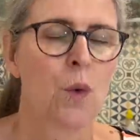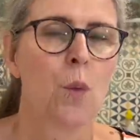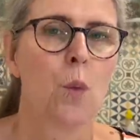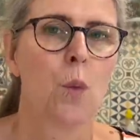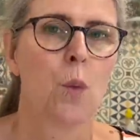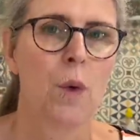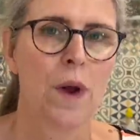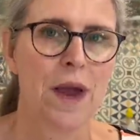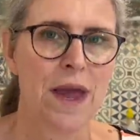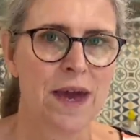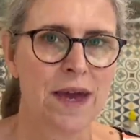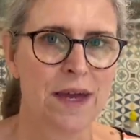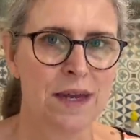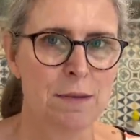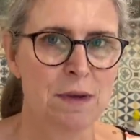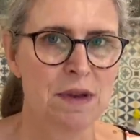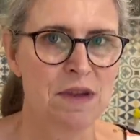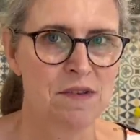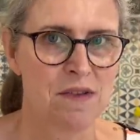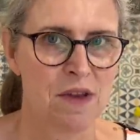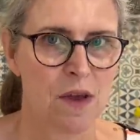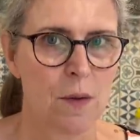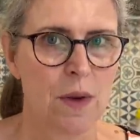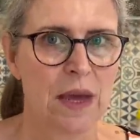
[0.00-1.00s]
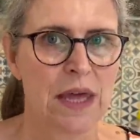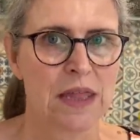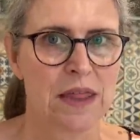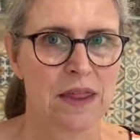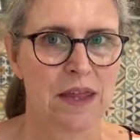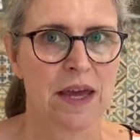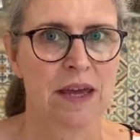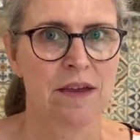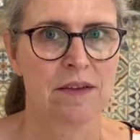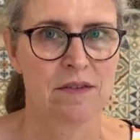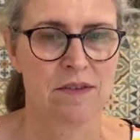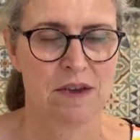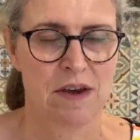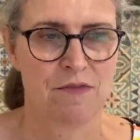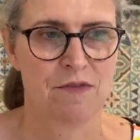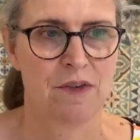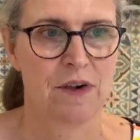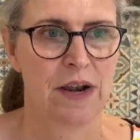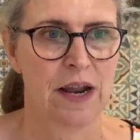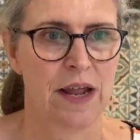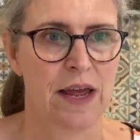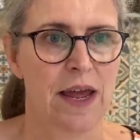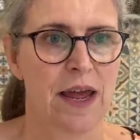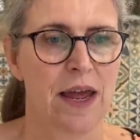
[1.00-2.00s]
we're going to be doing things
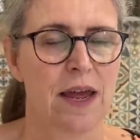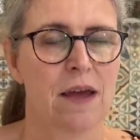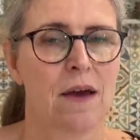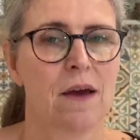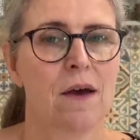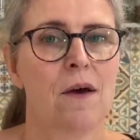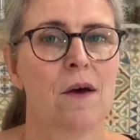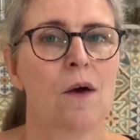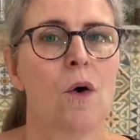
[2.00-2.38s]
differently.